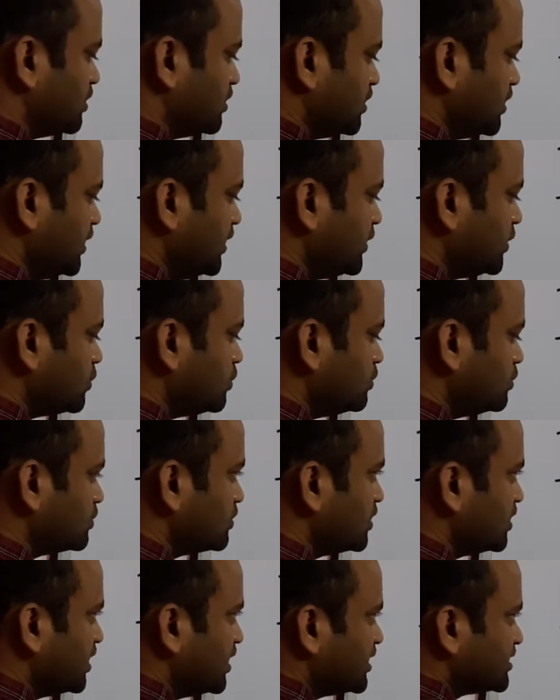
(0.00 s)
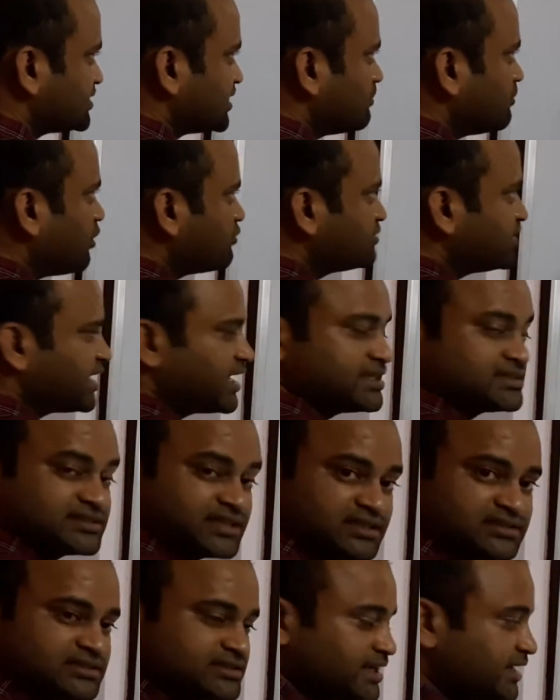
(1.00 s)
into sum of the
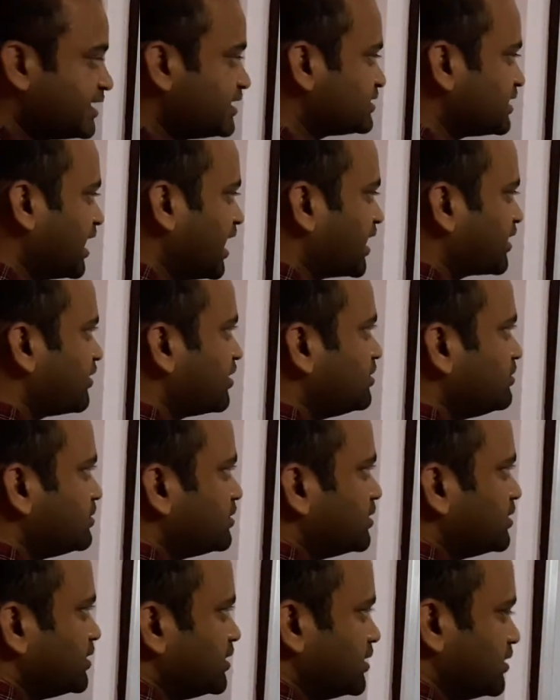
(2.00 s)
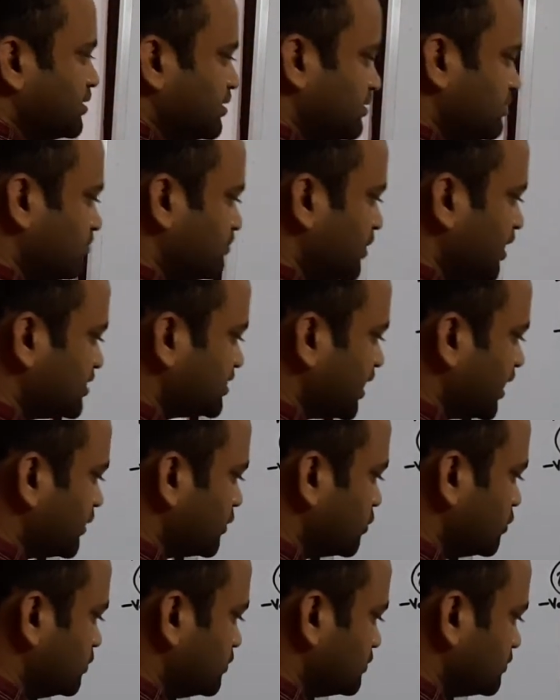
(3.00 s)
resistance, that is R1 plus
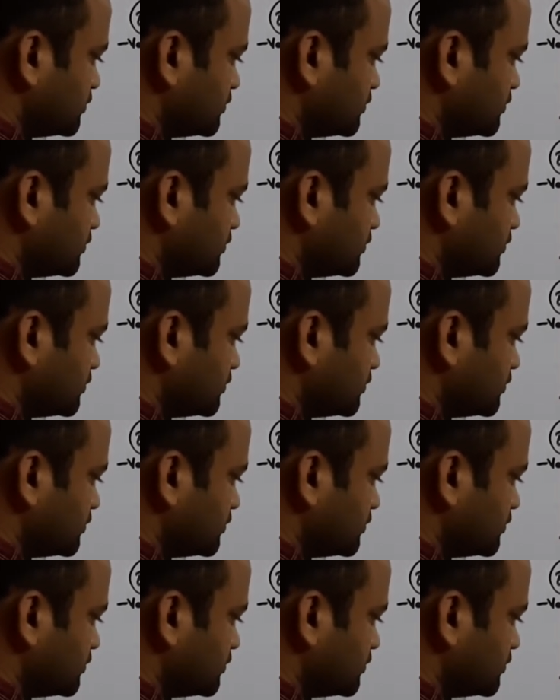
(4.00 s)
R2,